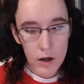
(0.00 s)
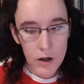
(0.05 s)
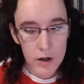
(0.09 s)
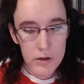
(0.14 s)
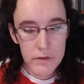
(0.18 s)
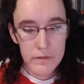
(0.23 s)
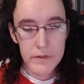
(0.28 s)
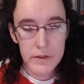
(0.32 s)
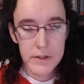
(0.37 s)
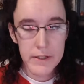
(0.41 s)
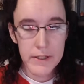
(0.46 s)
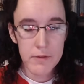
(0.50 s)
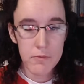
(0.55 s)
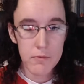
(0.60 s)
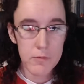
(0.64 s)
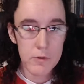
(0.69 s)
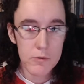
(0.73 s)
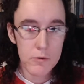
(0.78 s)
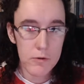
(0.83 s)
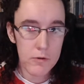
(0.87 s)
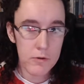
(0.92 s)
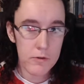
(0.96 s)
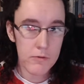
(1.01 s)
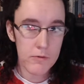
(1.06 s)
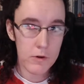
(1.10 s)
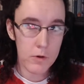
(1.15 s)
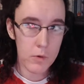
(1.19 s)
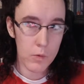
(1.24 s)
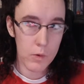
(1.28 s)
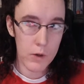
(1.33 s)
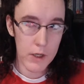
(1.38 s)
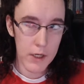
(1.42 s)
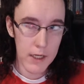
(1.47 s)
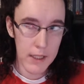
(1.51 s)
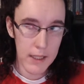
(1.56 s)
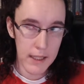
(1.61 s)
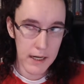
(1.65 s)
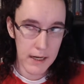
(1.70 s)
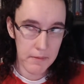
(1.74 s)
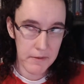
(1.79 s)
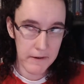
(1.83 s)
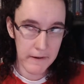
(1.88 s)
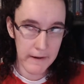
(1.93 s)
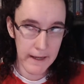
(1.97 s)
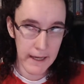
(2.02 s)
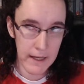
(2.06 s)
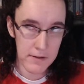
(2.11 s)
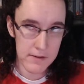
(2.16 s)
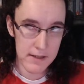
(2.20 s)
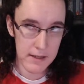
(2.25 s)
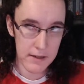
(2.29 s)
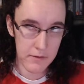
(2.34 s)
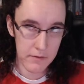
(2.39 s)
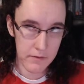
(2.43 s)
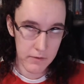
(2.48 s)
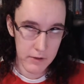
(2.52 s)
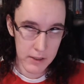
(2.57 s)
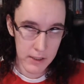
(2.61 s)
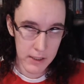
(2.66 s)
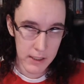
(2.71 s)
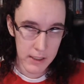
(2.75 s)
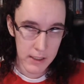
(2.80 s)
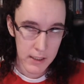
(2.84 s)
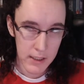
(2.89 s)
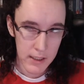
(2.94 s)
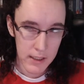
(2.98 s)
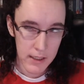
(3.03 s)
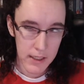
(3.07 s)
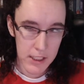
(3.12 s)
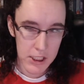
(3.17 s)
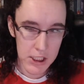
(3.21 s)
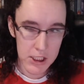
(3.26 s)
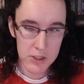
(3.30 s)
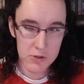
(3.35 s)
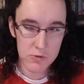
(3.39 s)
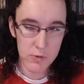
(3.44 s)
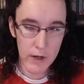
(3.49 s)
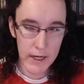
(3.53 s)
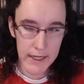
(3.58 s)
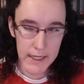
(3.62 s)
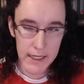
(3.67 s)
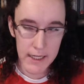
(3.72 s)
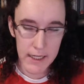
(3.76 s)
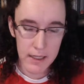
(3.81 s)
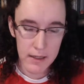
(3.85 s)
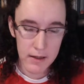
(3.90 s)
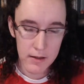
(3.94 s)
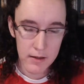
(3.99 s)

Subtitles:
All of the quote unquote work that I'm doing outside of work is writing.